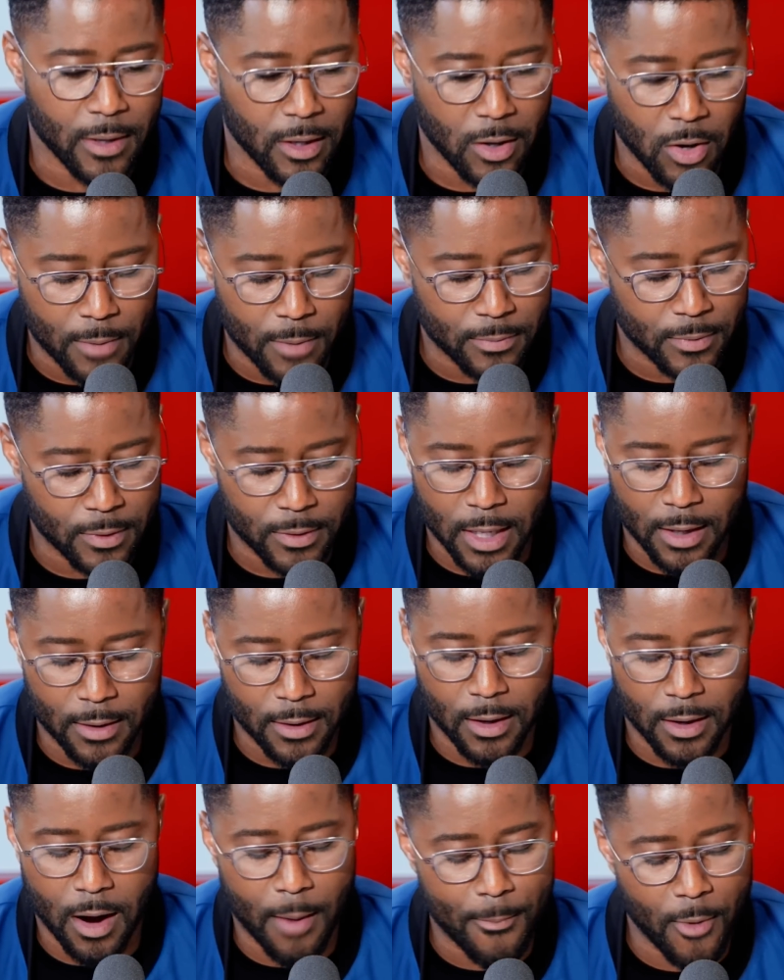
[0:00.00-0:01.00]
I'm like, oh,
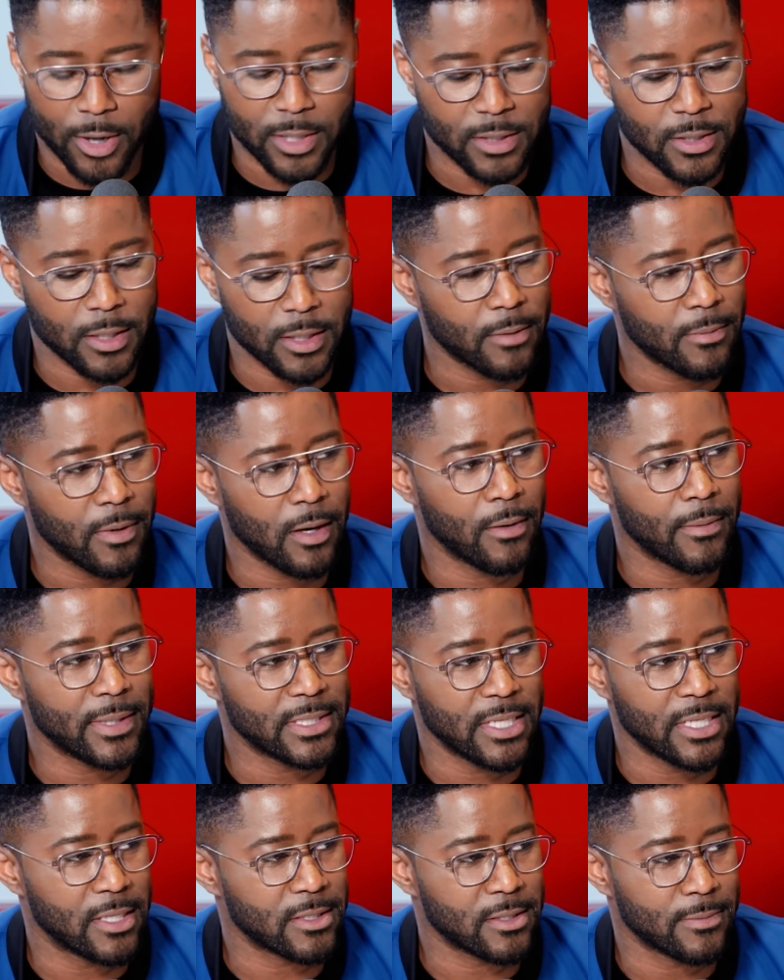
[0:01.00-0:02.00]
I'm already thinking about
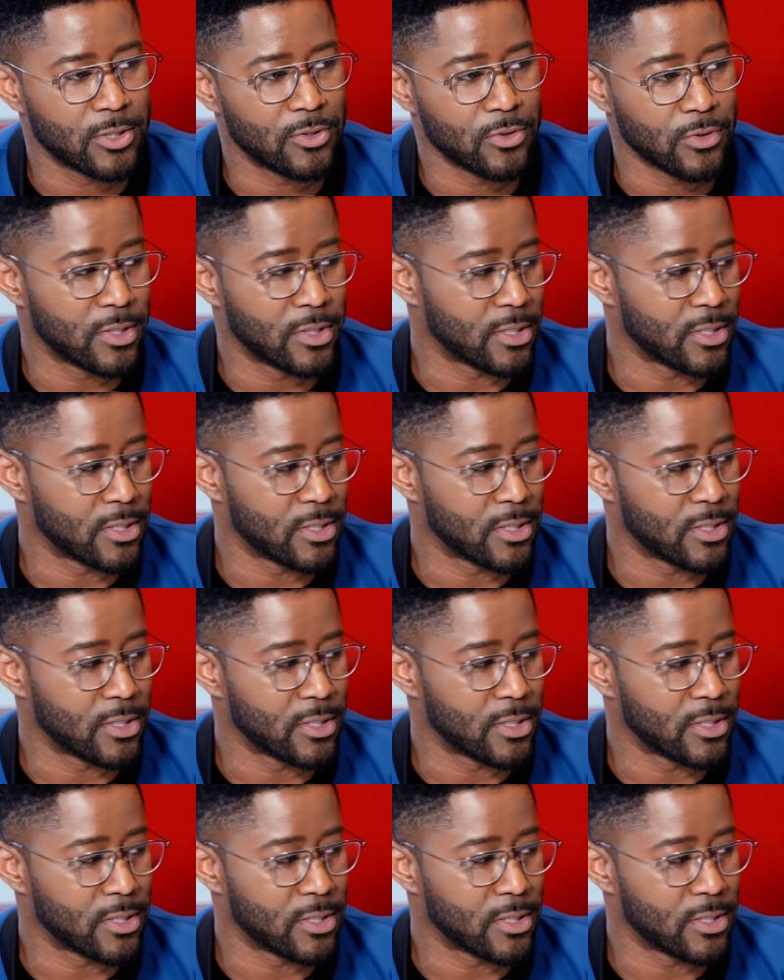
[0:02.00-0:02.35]
my dance I'm gonna do